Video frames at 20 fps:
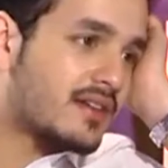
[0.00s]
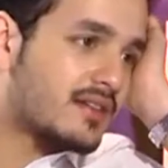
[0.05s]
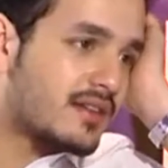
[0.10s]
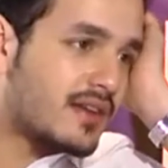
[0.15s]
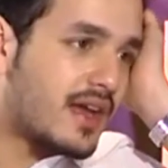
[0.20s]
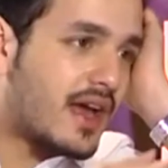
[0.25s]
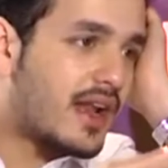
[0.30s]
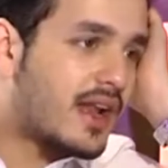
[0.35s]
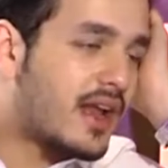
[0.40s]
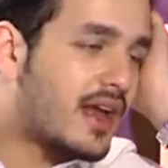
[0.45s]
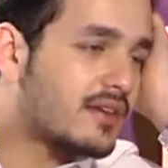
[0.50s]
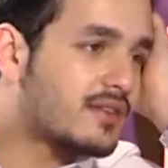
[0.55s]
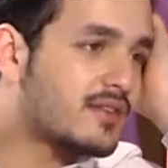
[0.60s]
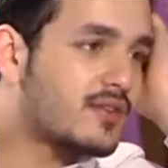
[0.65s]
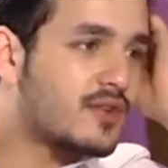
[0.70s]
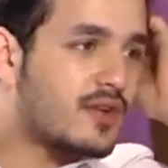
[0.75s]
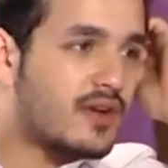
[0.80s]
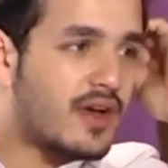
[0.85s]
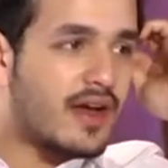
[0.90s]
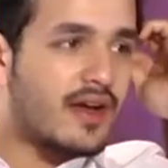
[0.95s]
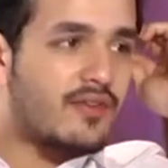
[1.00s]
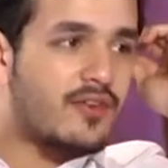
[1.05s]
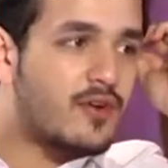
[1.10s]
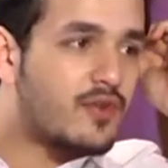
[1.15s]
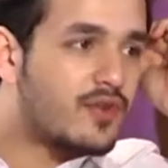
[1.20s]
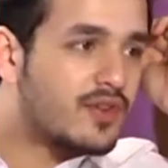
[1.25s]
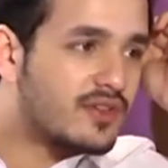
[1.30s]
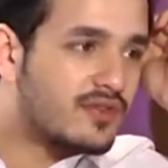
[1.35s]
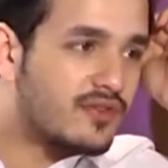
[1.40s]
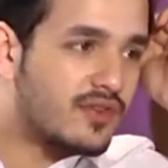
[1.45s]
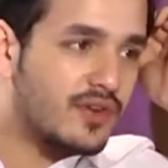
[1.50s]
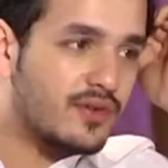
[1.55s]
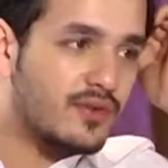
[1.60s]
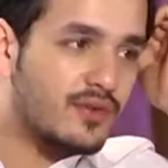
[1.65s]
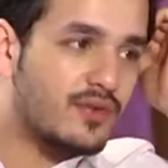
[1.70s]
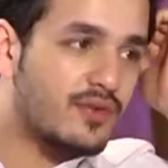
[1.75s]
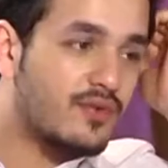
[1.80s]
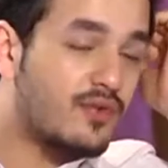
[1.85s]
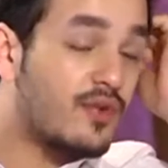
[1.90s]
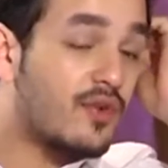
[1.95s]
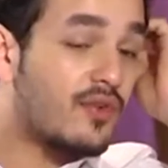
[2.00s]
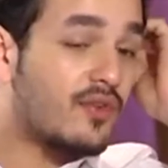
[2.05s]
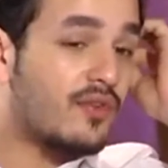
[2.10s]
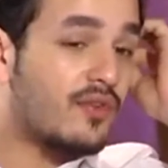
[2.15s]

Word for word: ask, I'll ask you, I have a quiz for you. Who,